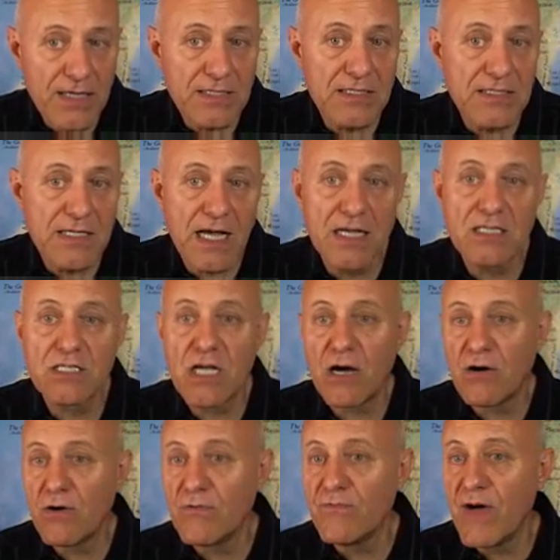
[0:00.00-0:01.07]
says
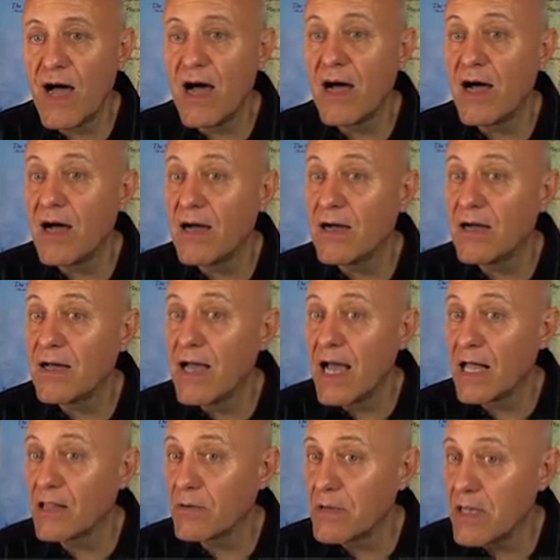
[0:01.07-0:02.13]
Yehovah,
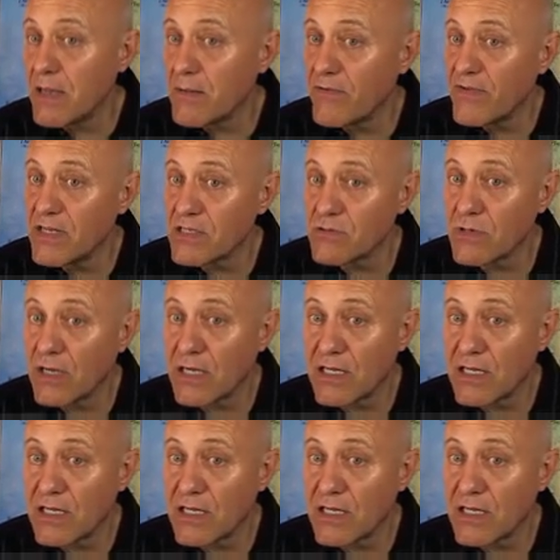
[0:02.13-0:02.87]
Elohim of Israel,